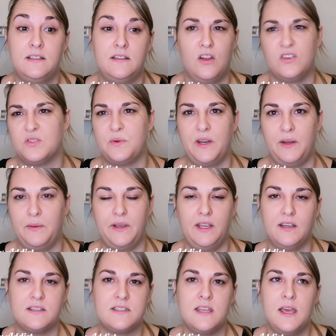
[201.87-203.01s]
not 20
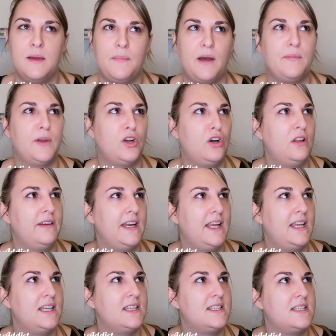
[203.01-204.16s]
weeks, but I've been colouring it
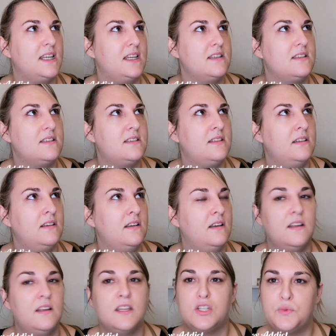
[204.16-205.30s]
in since
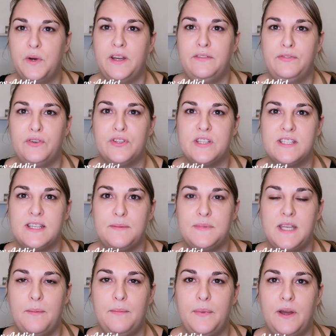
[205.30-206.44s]
the 24th of
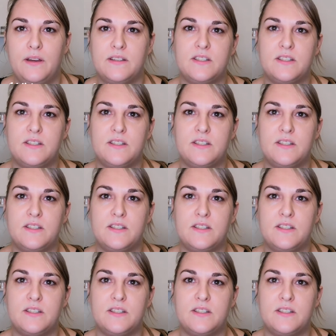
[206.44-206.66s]
September.